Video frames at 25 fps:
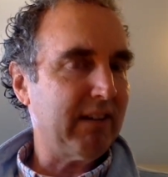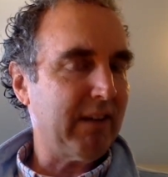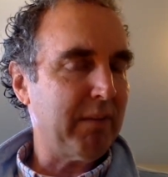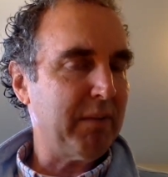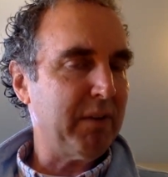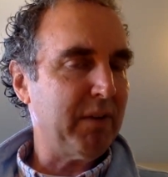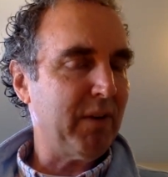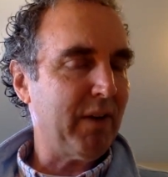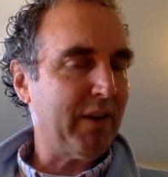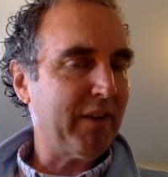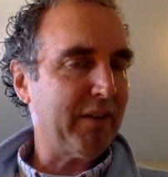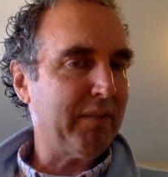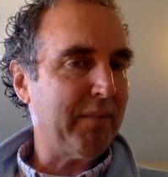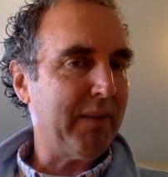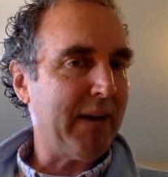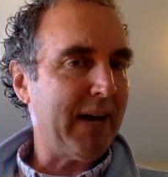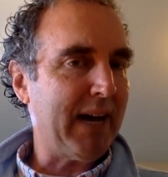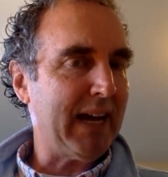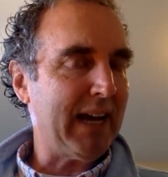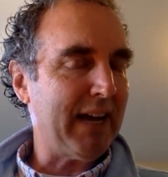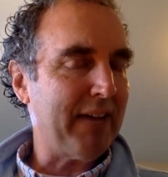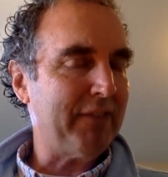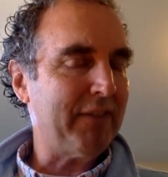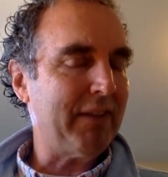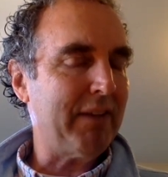WS
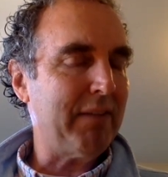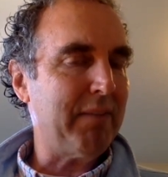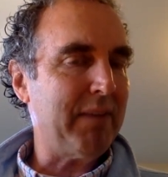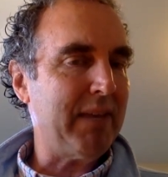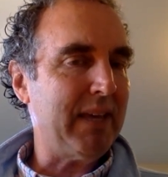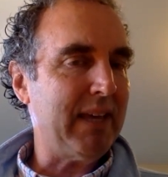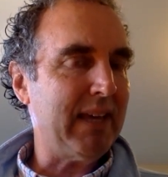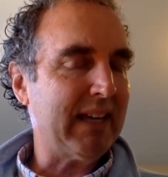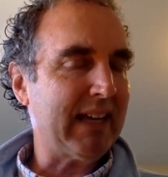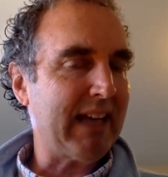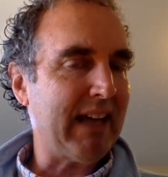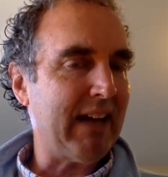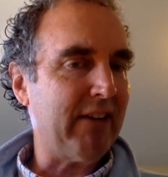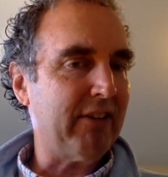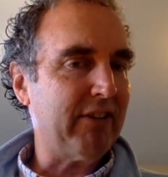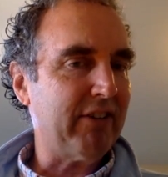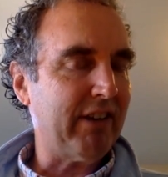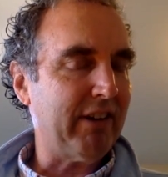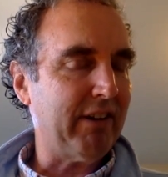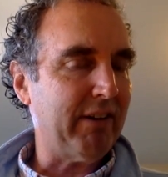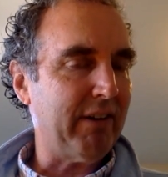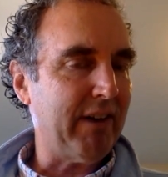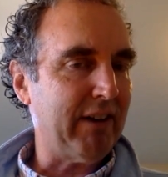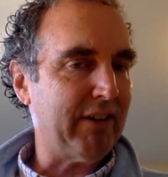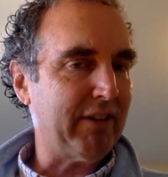my FTB account
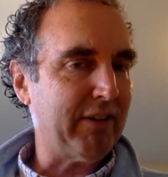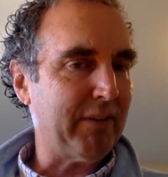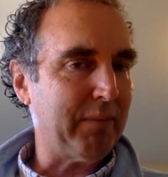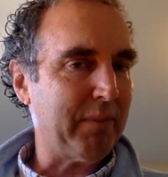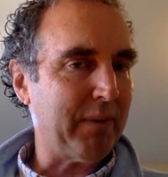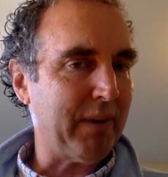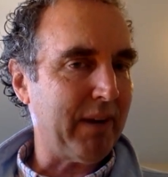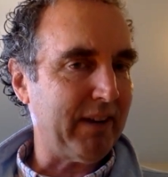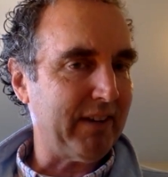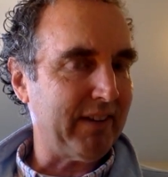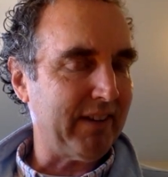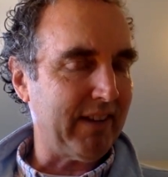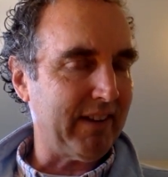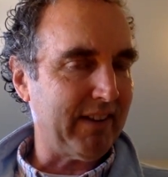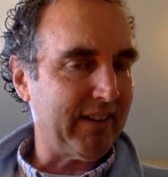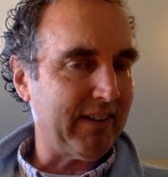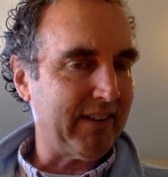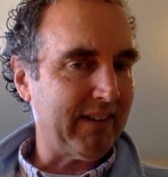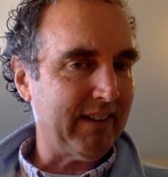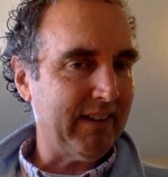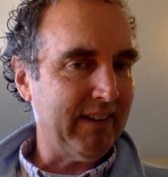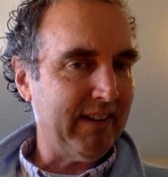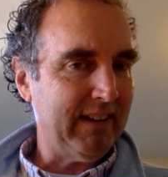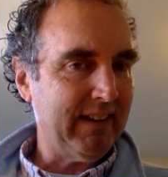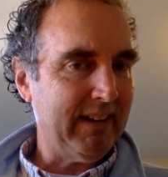generation
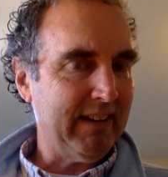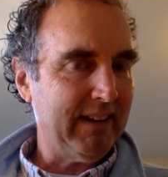process.